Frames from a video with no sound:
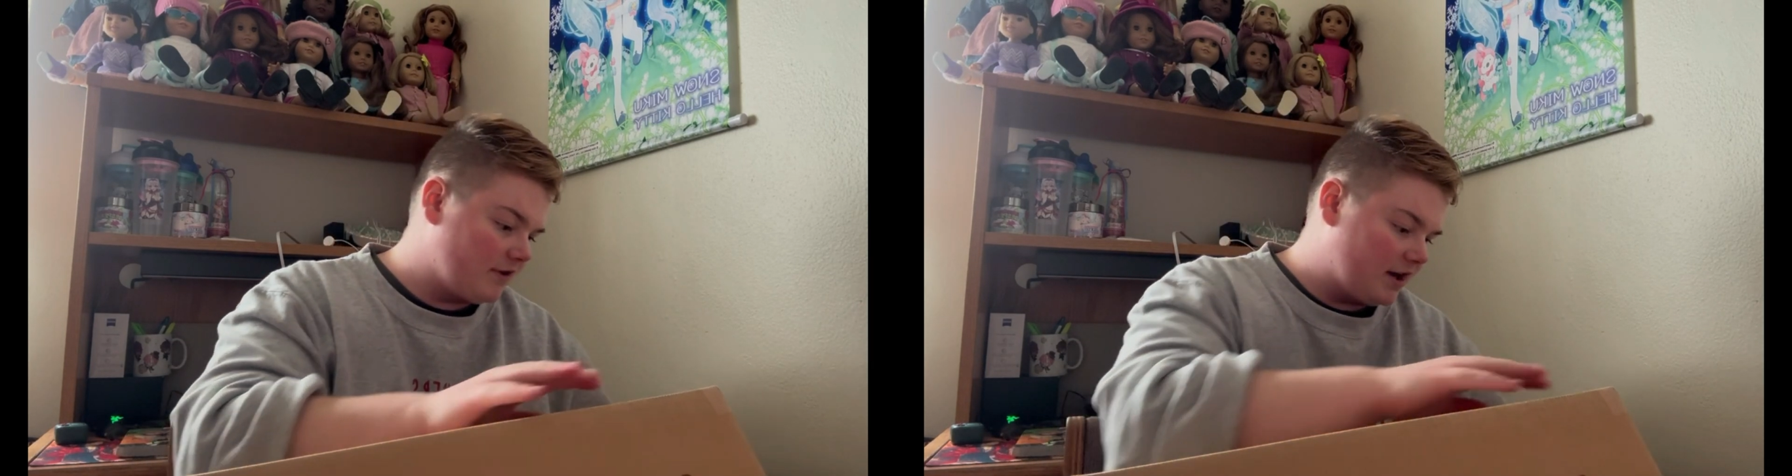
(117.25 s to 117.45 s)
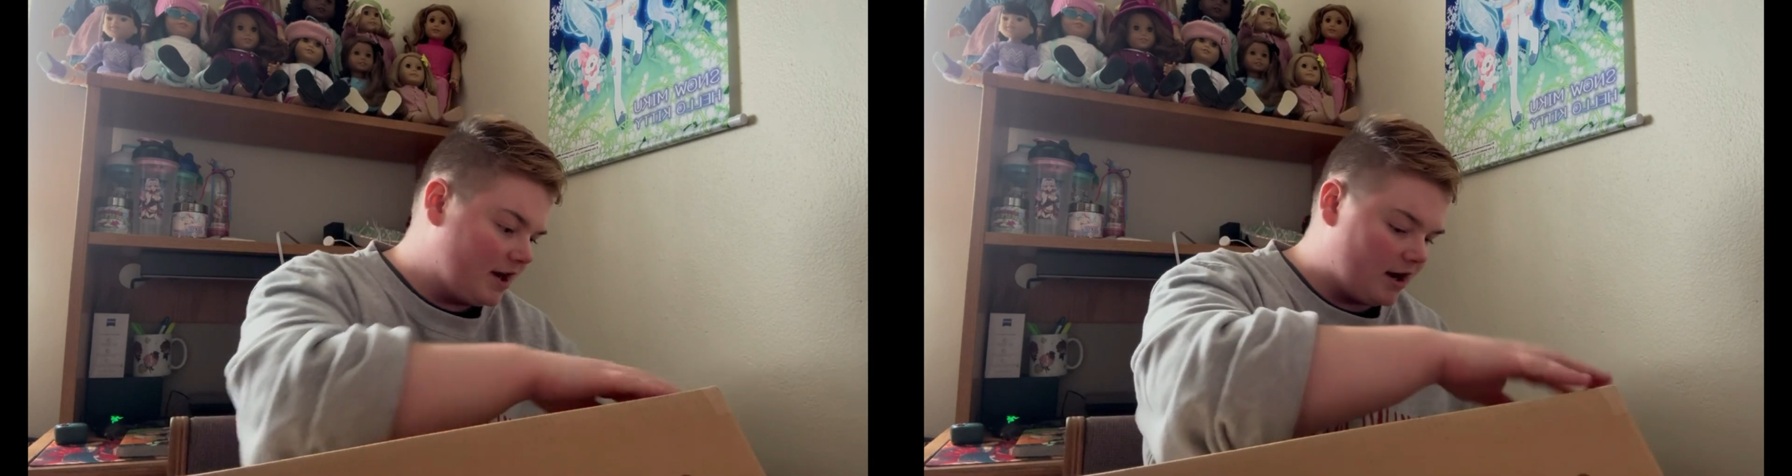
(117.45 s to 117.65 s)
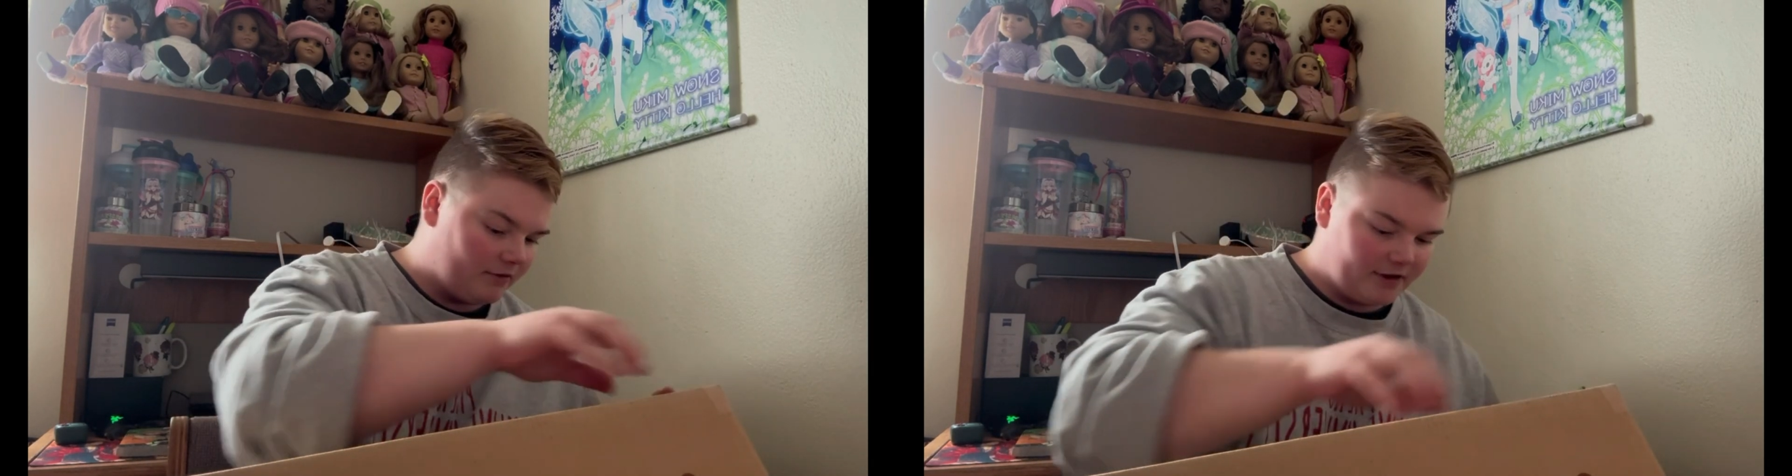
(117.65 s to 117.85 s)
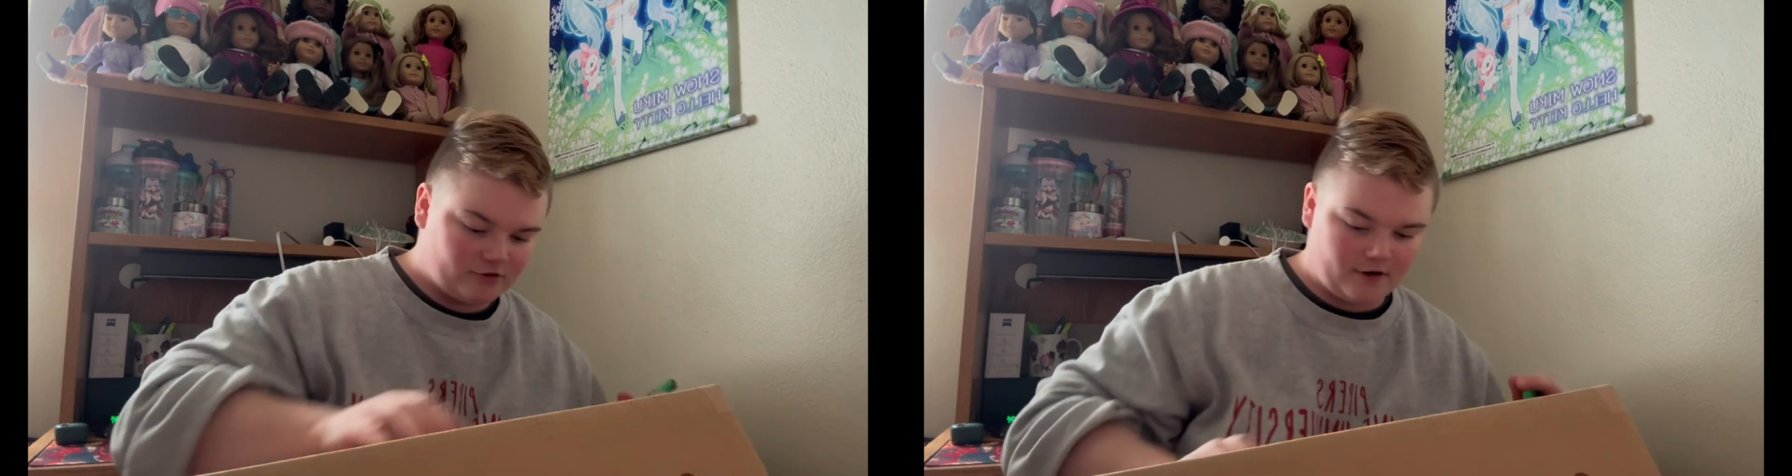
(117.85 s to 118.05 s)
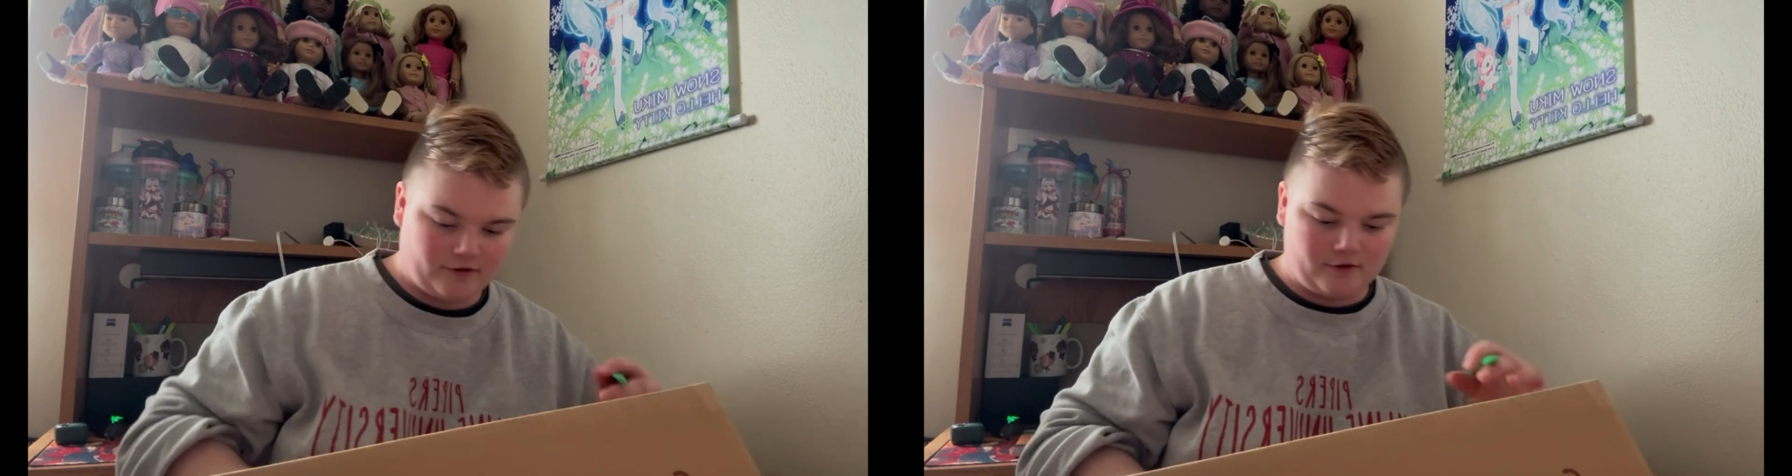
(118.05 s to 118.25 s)
and how they
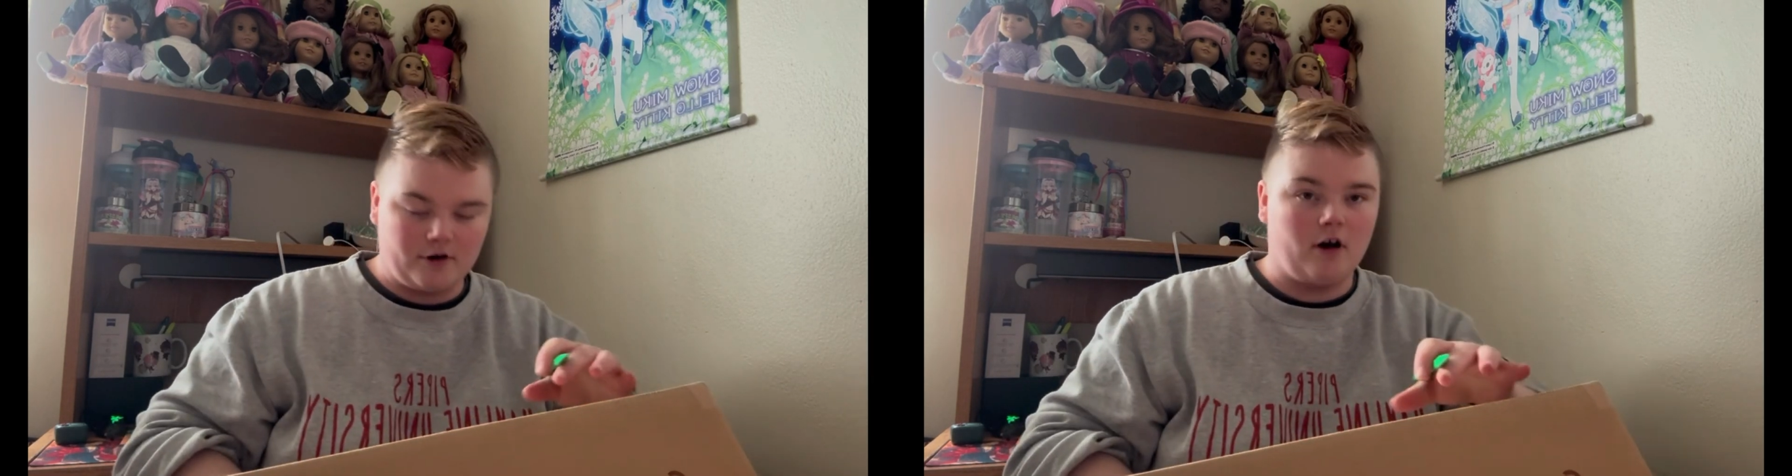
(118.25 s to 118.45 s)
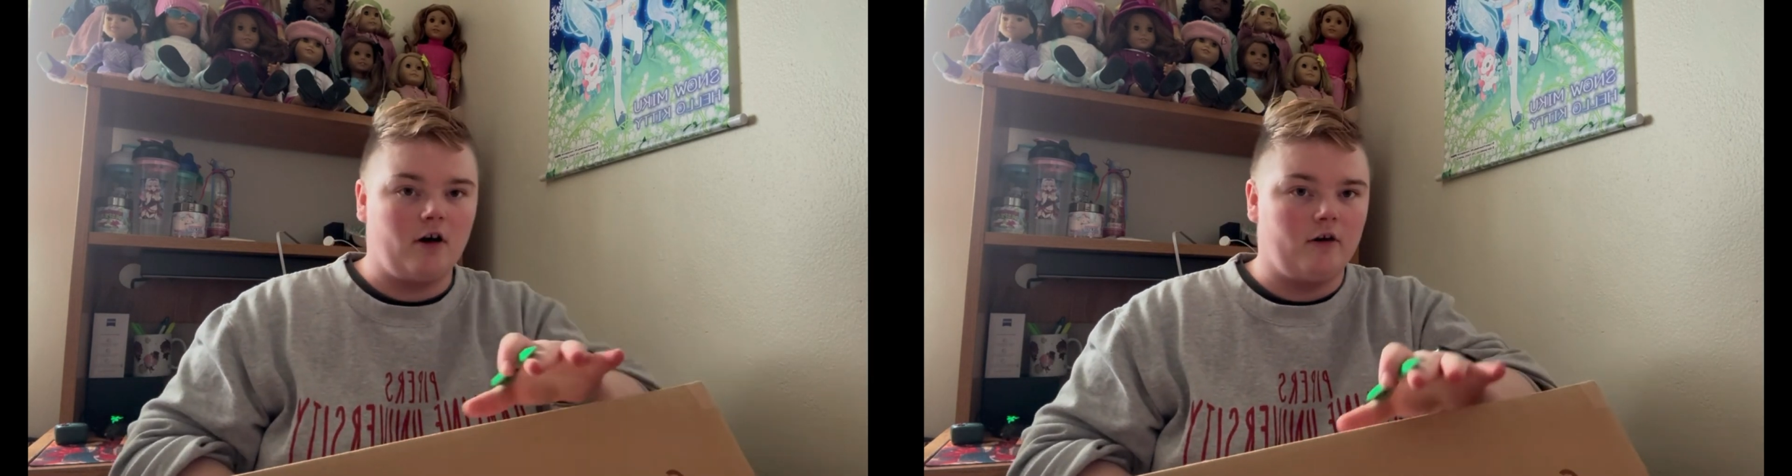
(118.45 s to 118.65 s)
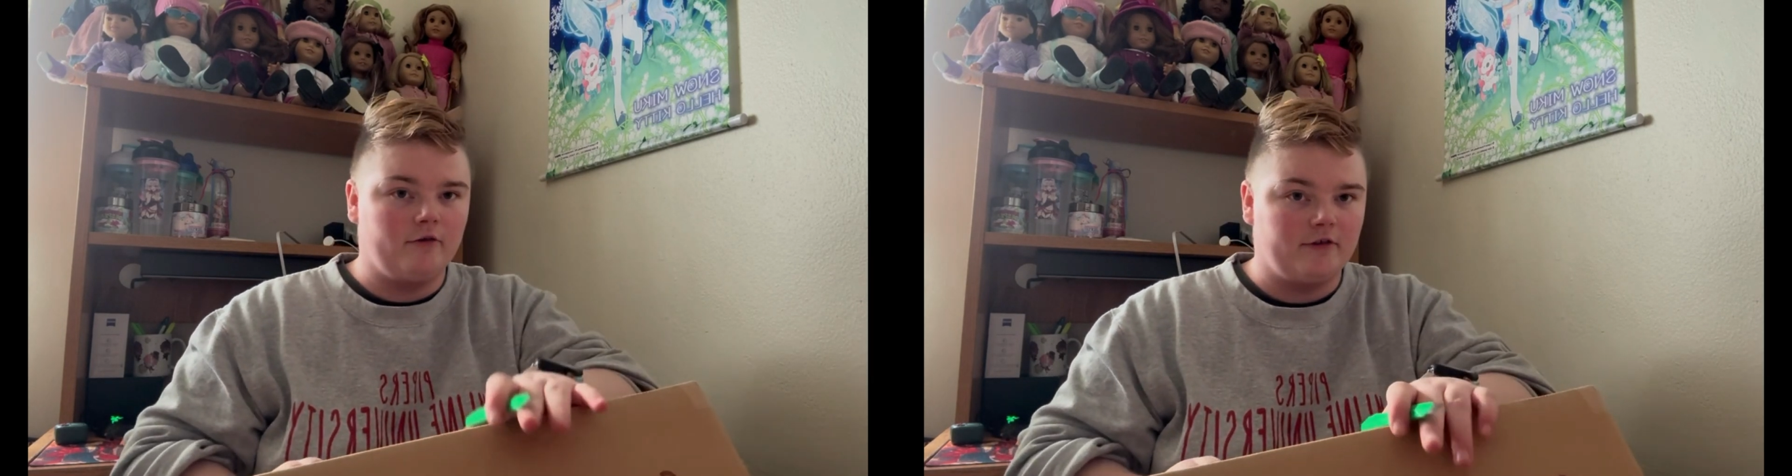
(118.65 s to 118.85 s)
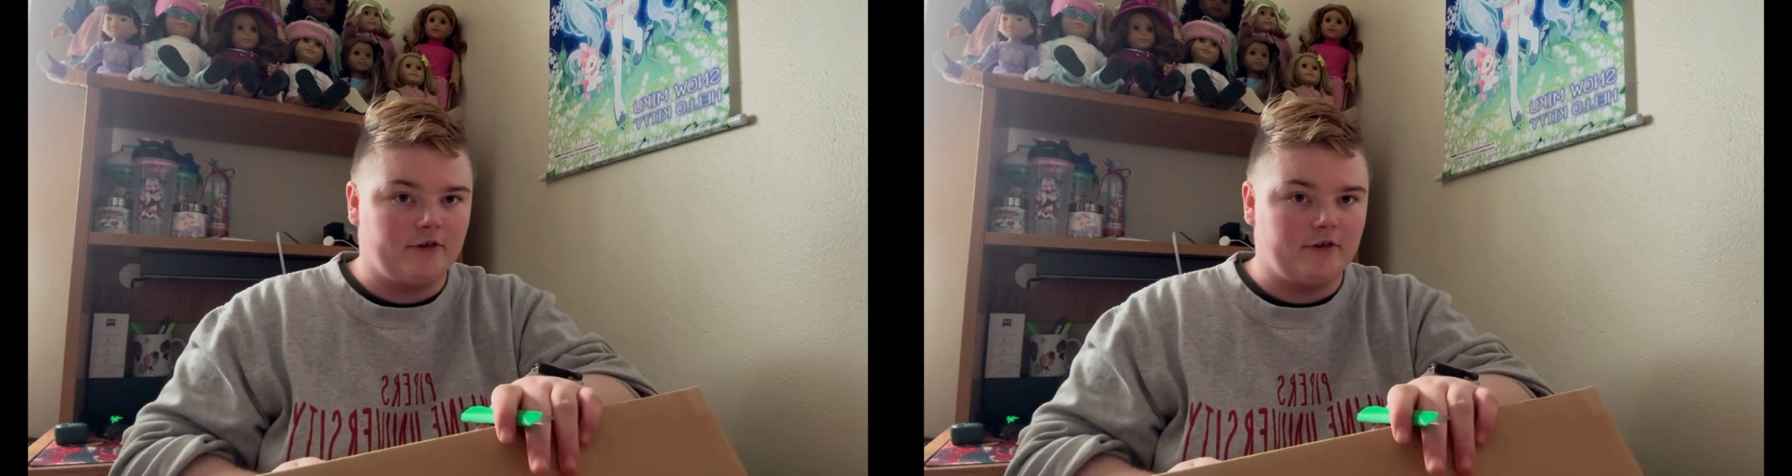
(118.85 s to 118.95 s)
dress their dolls